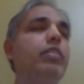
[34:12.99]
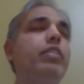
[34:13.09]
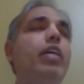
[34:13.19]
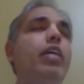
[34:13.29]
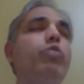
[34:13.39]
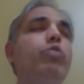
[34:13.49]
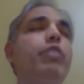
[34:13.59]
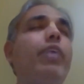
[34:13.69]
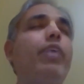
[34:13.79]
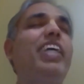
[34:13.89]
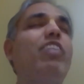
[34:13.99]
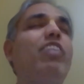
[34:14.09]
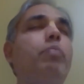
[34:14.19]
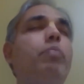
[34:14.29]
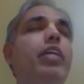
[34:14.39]
then we forget
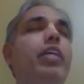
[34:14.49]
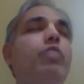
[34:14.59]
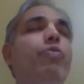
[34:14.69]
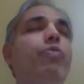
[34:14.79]
our parents, we